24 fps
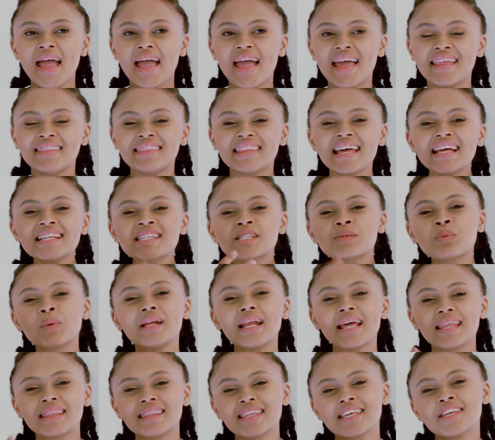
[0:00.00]
And that's when
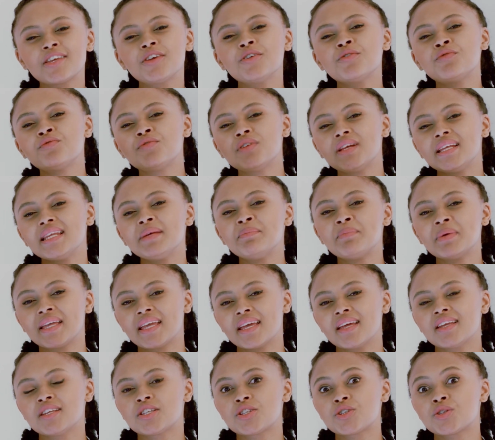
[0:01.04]
I think you really
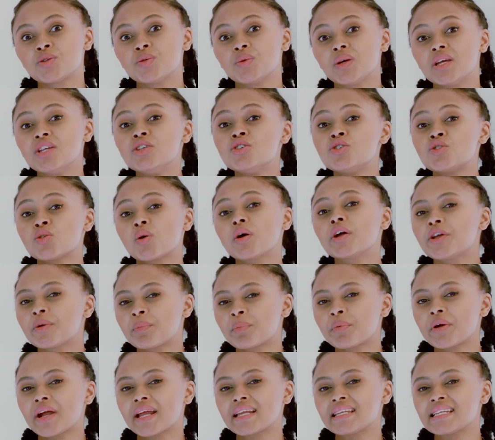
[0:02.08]
begin to enjoy your
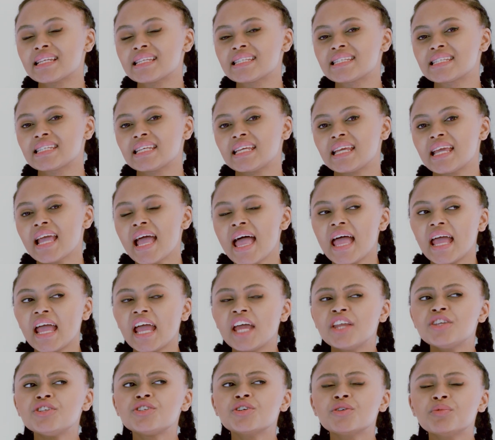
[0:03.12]
pregnancy.
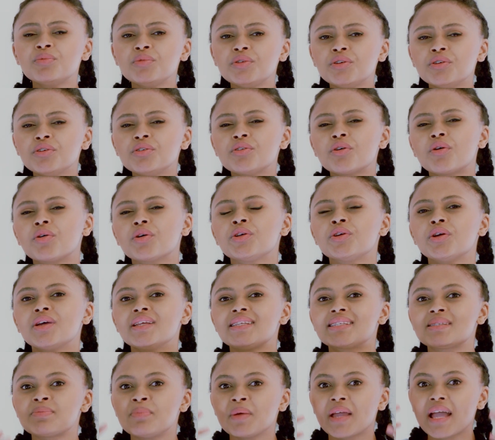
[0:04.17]
And you know,
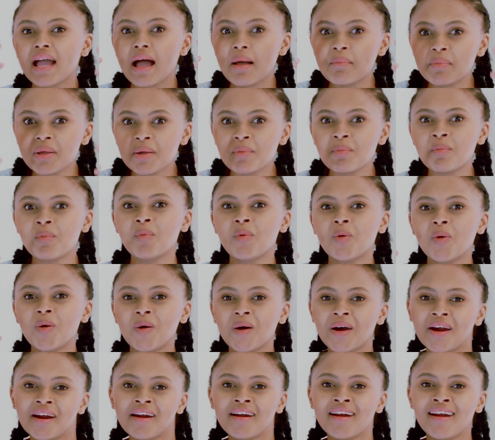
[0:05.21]
it's becoming
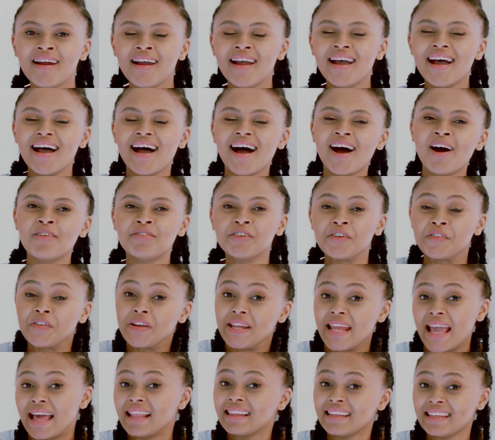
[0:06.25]
more of a
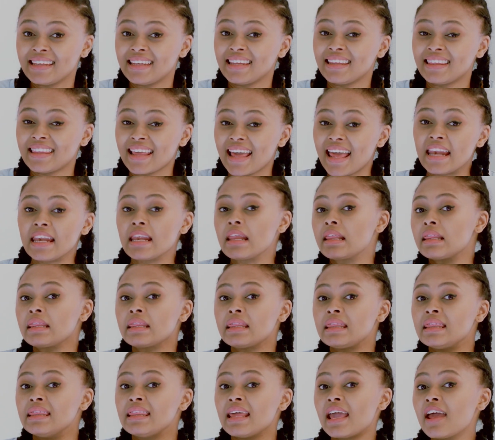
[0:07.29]
reality that
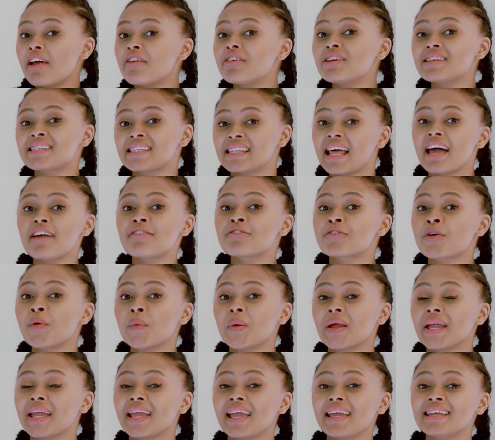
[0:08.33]
there is life
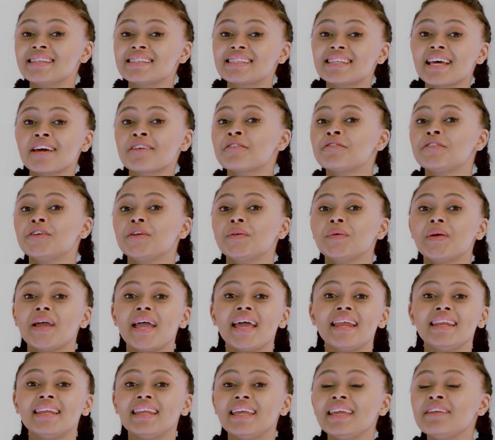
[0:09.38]
growing inside of you.
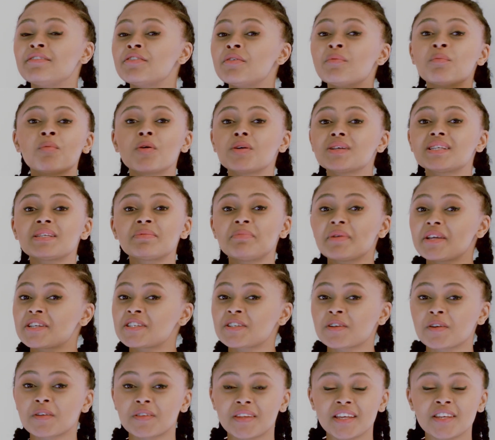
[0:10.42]
And even more
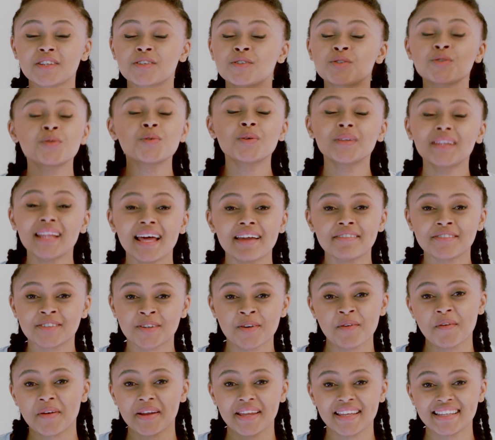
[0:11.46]
special, there's two lives
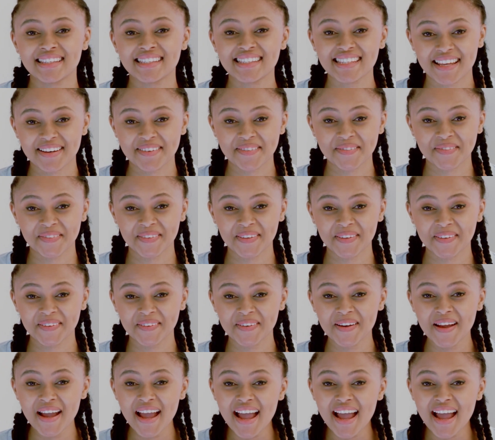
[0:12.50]
growing inside of you.